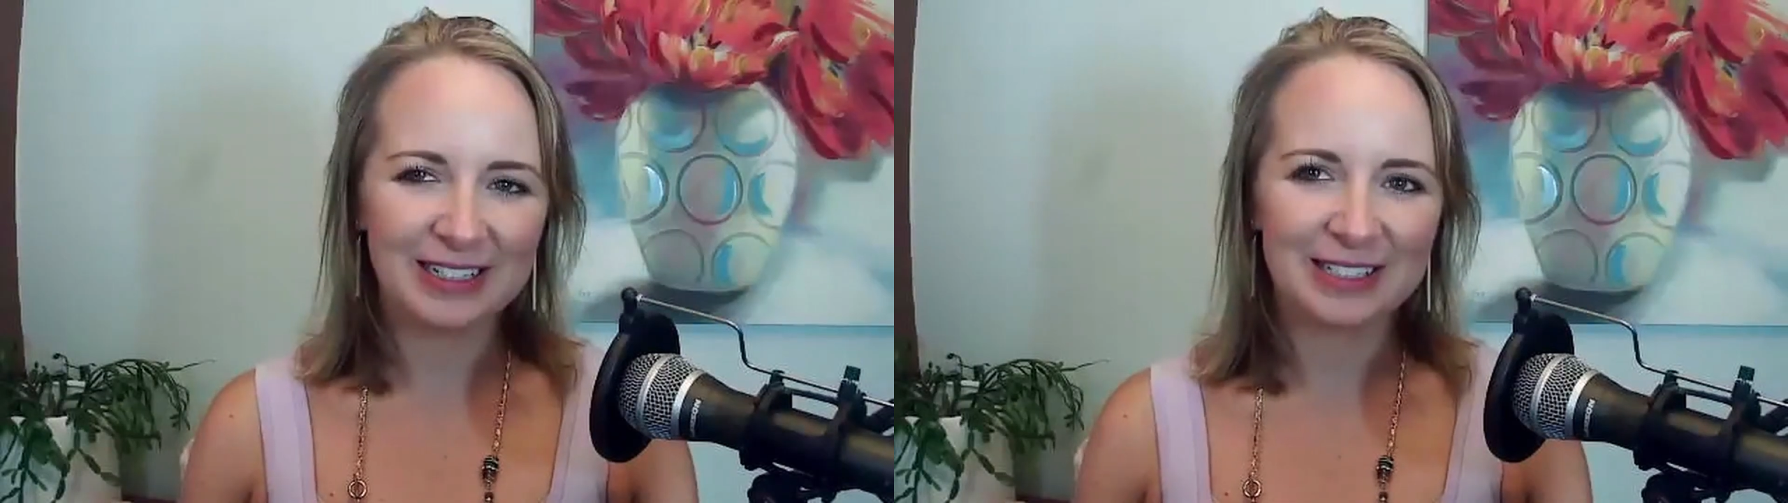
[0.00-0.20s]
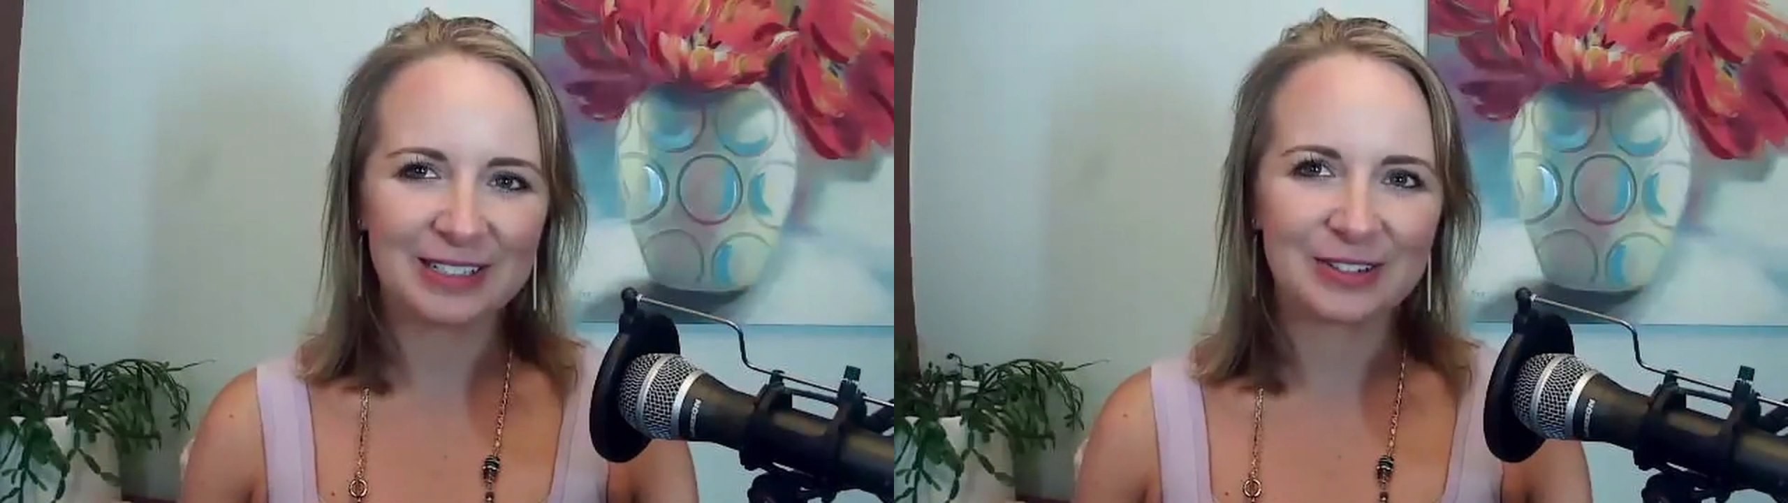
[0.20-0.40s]

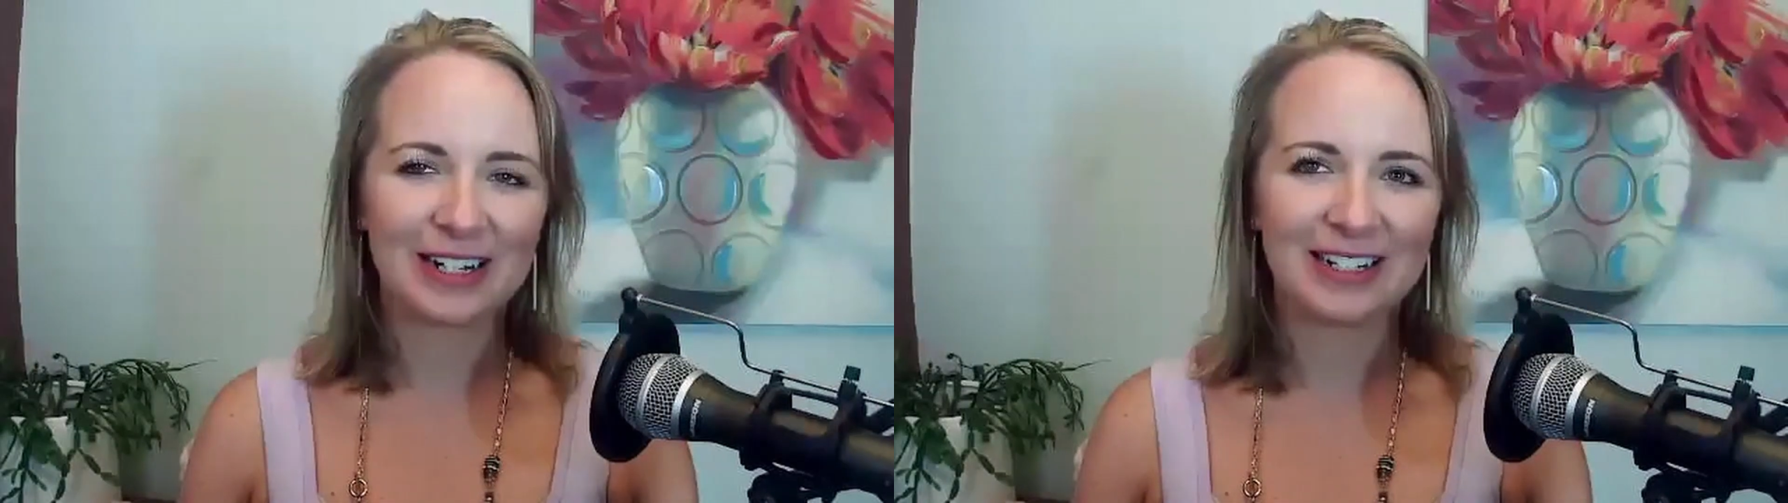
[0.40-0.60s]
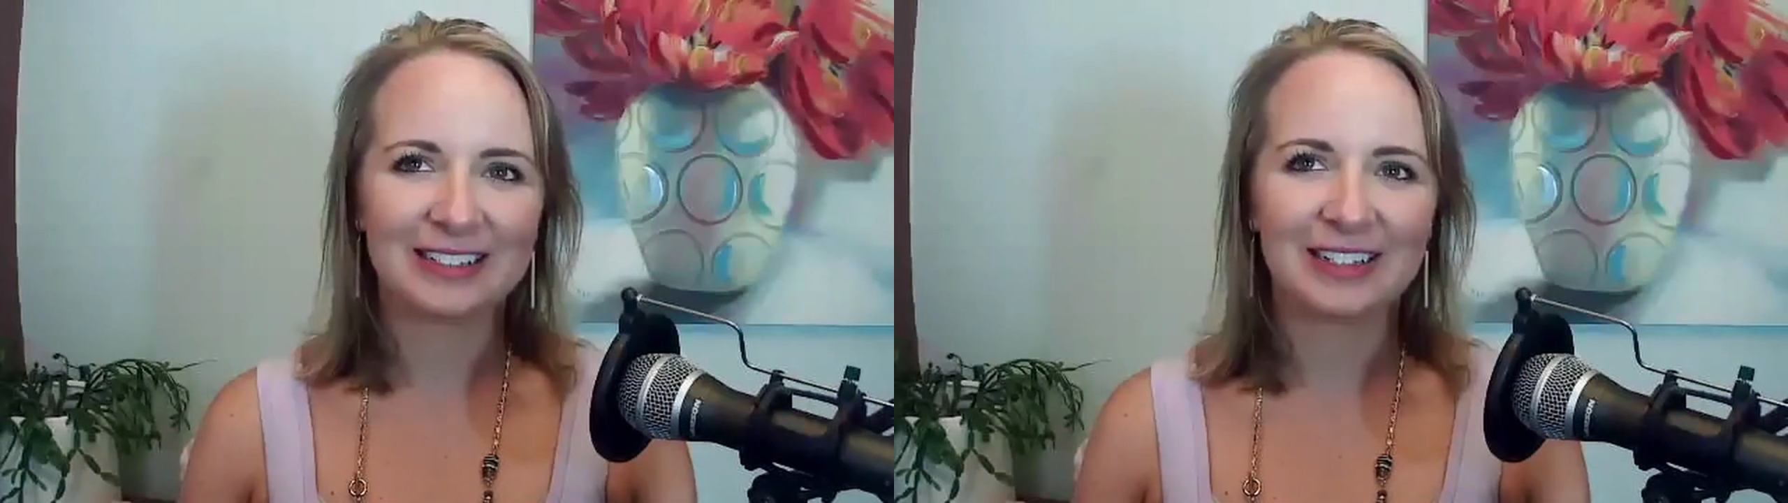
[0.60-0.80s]
That's
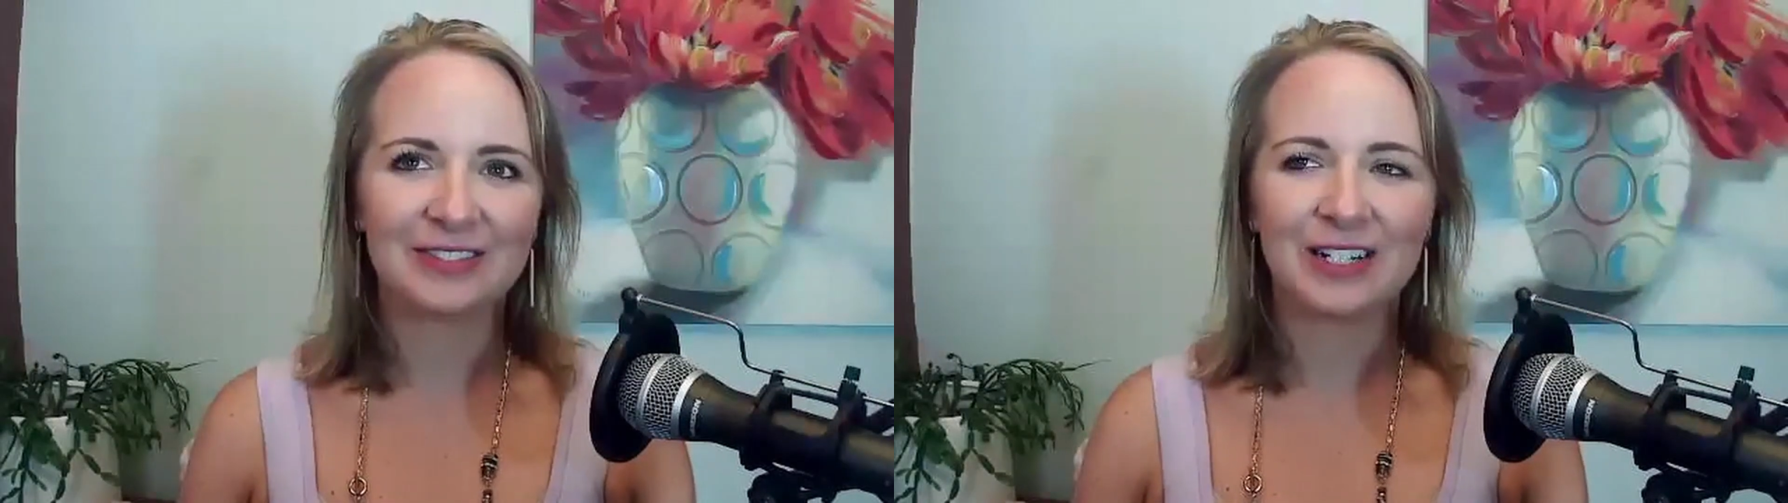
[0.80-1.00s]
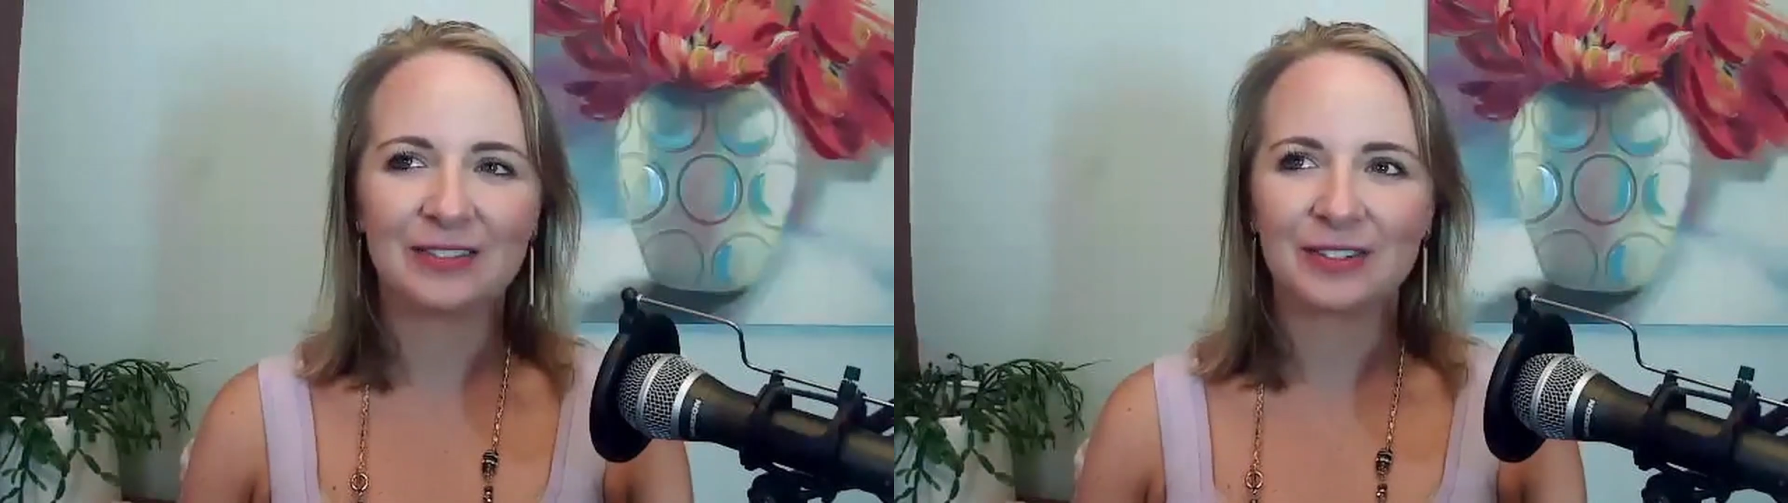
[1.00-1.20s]
great. I
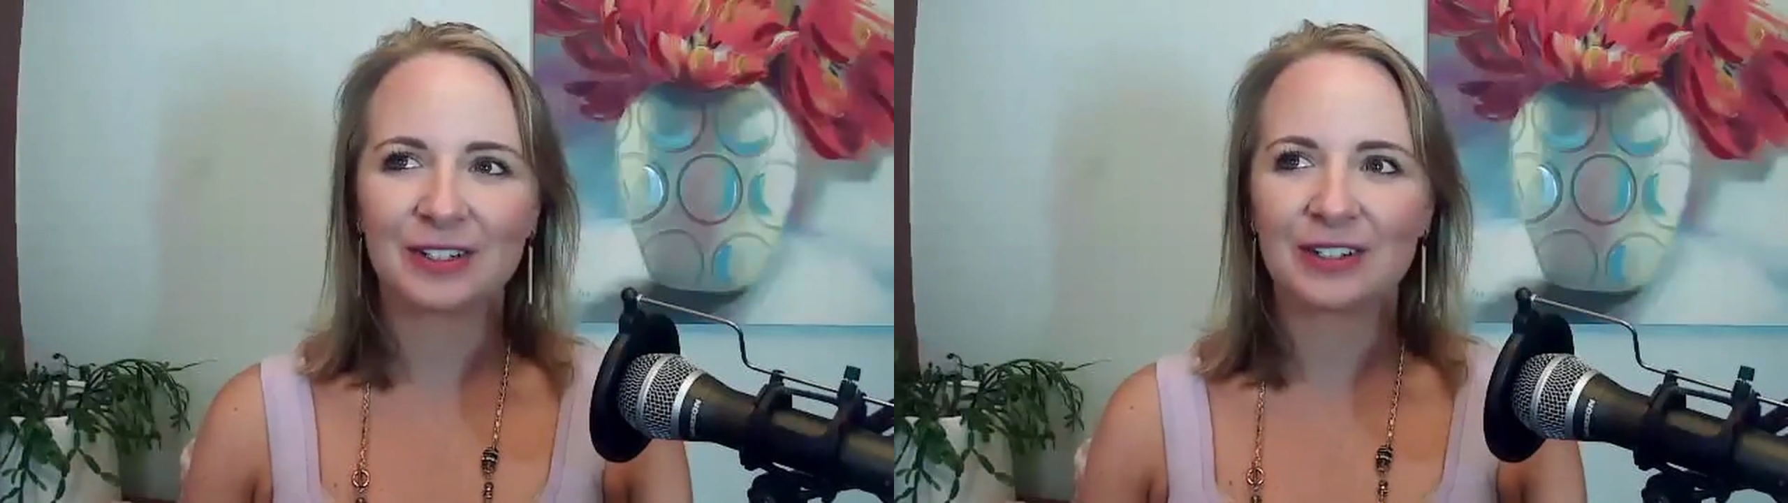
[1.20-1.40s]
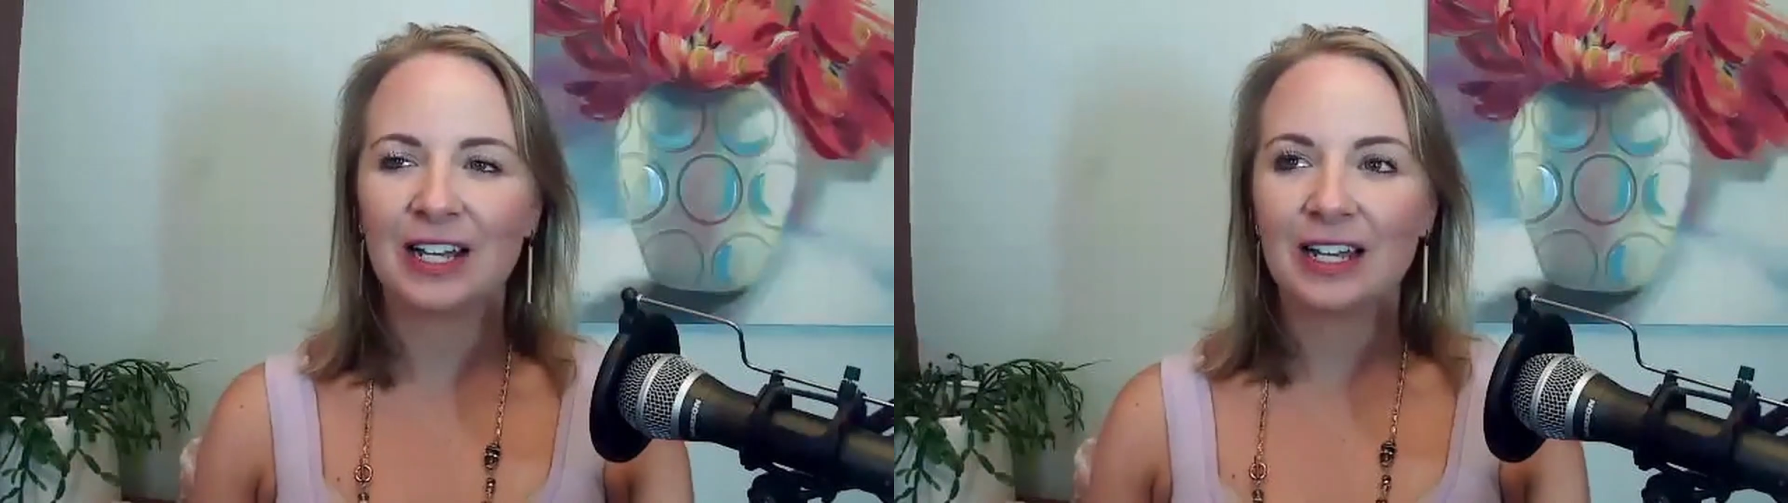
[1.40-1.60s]
love that for
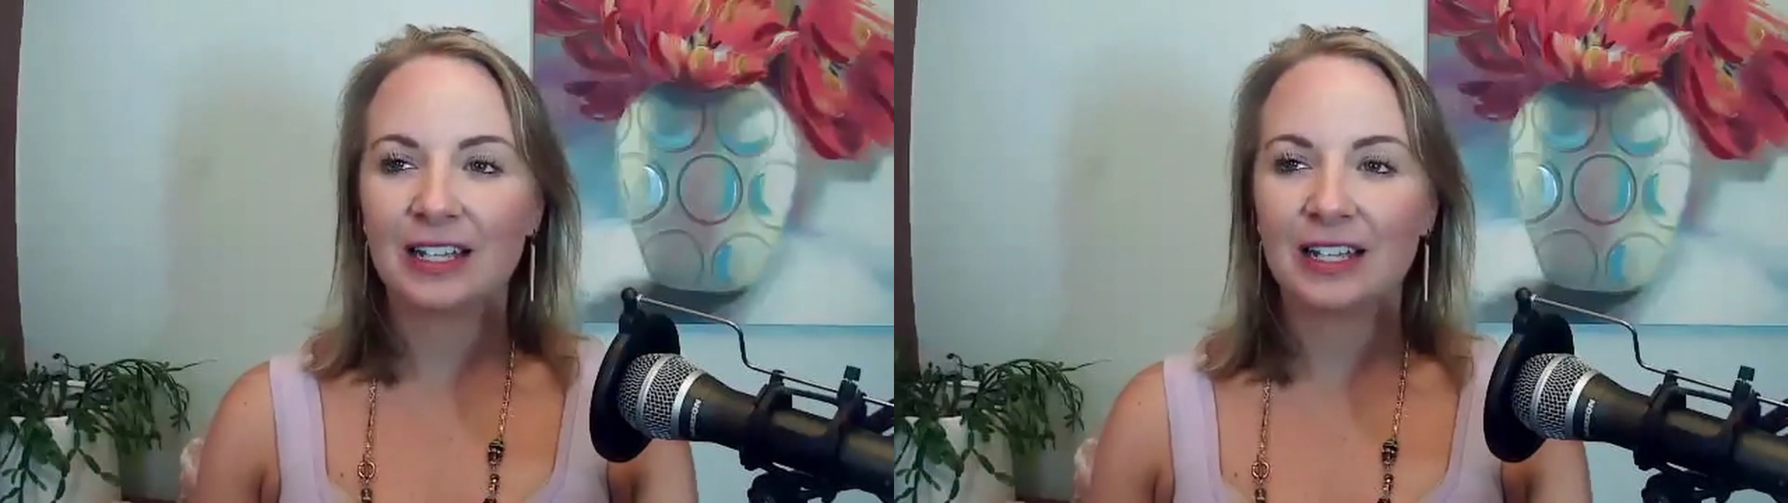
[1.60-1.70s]
you.